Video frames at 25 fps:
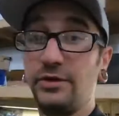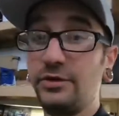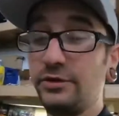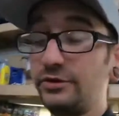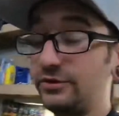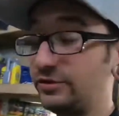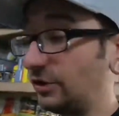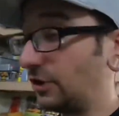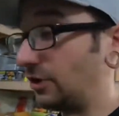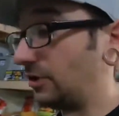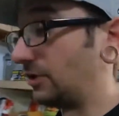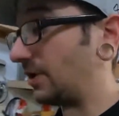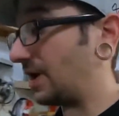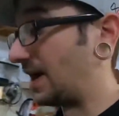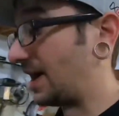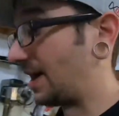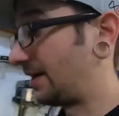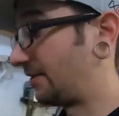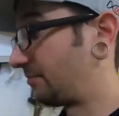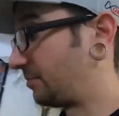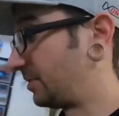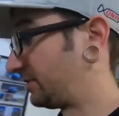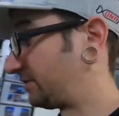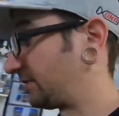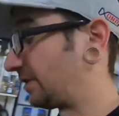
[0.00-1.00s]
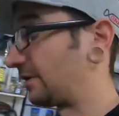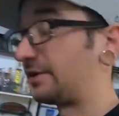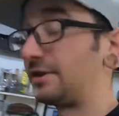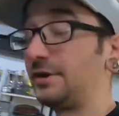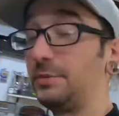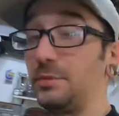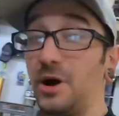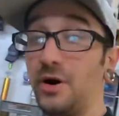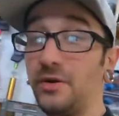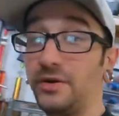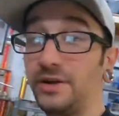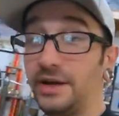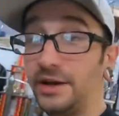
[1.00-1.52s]
So I've been talking
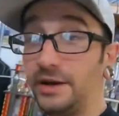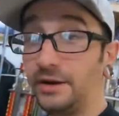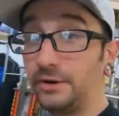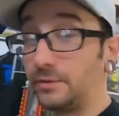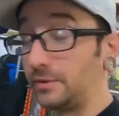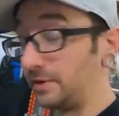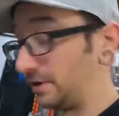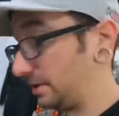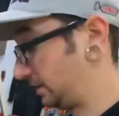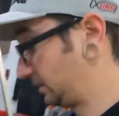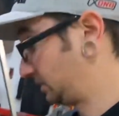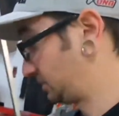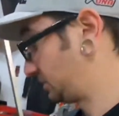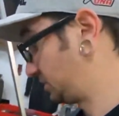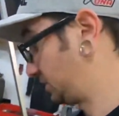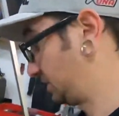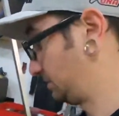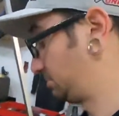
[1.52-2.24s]
about getting rid of these cheap